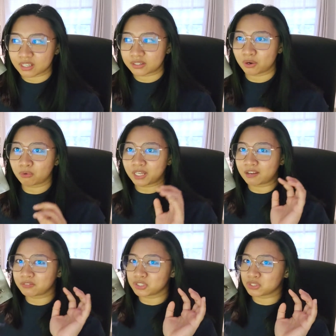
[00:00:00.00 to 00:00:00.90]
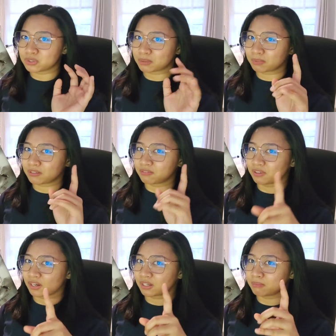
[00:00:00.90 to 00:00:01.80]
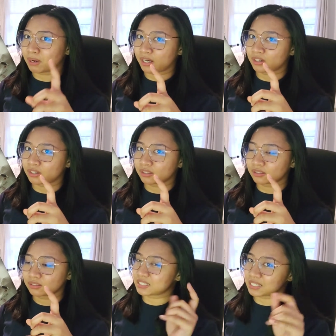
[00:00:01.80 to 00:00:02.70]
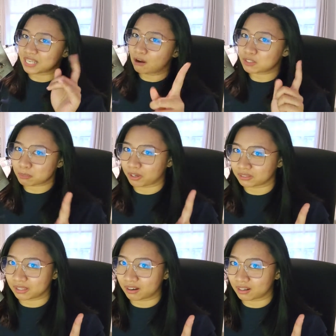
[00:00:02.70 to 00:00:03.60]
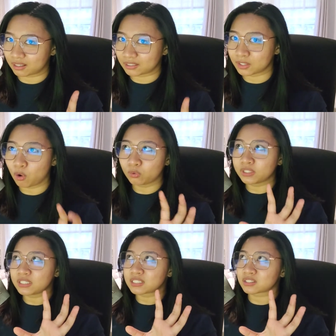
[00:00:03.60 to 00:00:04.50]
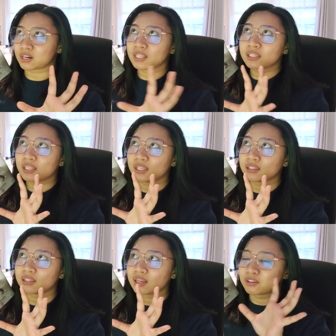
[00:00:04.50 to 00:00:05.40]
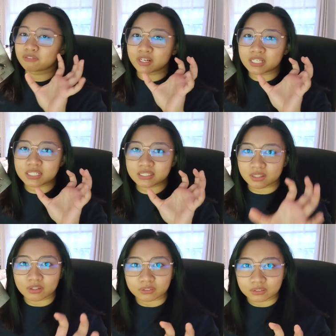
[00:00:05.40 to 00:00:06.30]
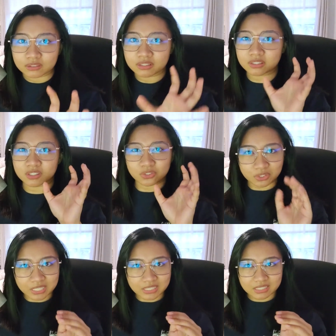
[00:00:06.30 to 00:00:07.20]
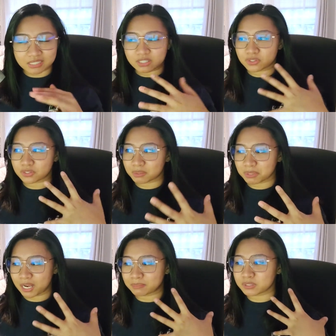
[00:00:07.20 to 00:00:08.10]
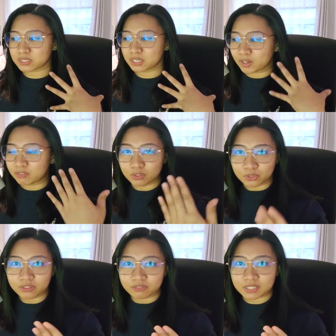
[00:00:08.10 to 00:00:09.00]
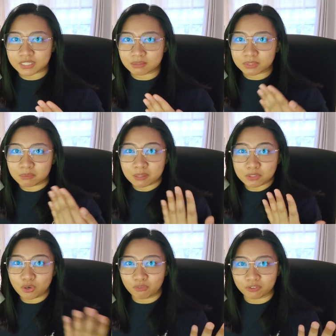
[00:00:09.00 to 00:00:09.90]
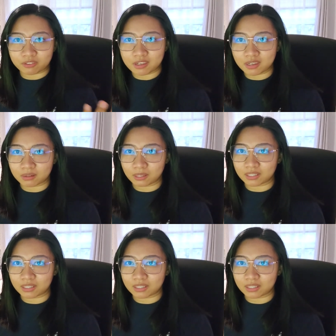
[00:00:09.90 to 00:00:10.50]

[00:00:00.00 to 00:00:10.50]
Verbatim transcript: They only have to do something very minor because that's how smart they are. They only need to talk, and, and they're very subtle, they're discreet. So sometimes, if you're the victim, sometimes you overthink it.